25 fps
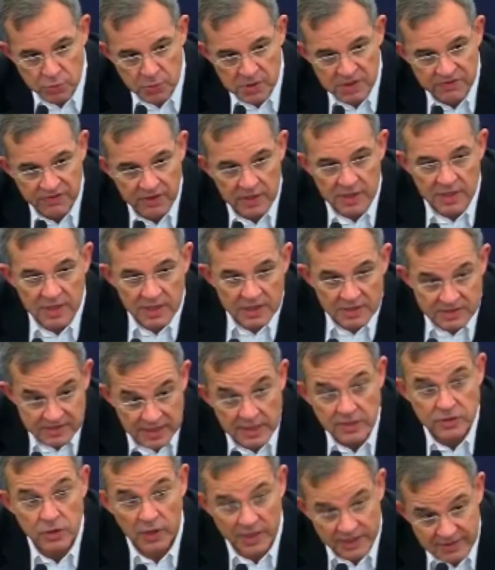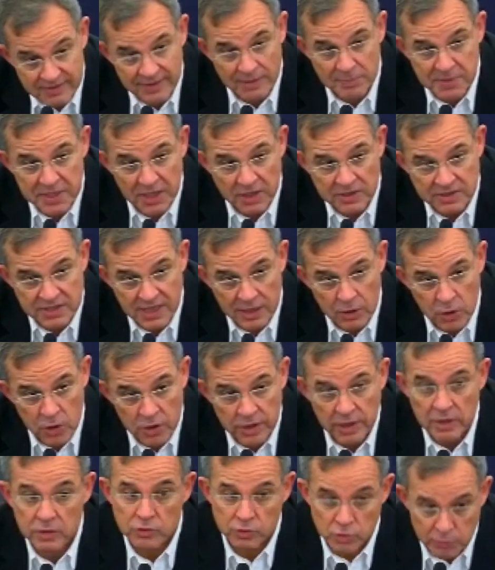Russia, and I think we ought to follow
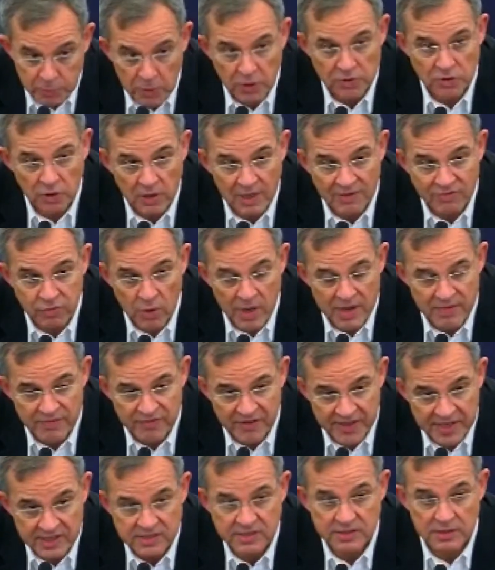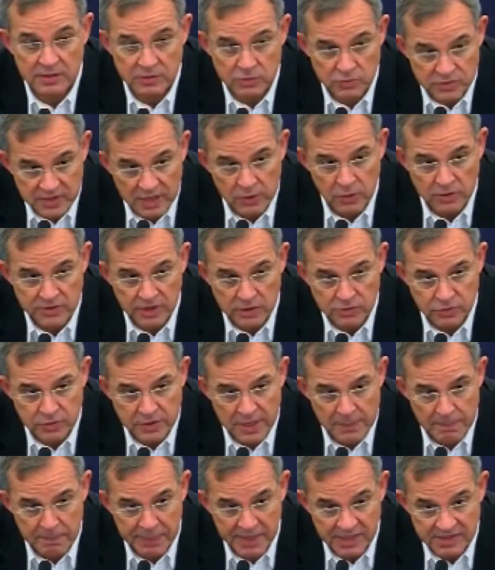in their footsteps, opening a dialogue
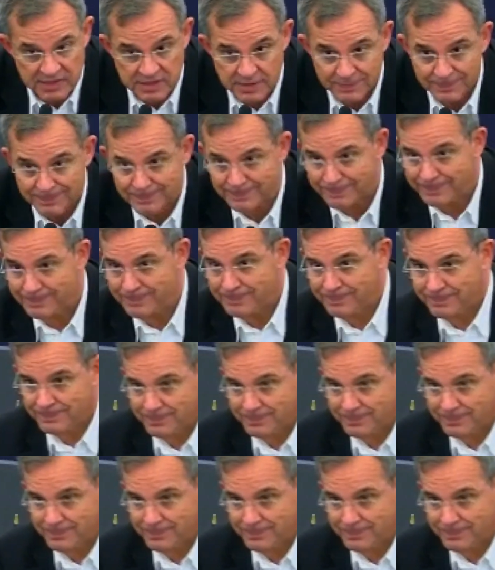rather than going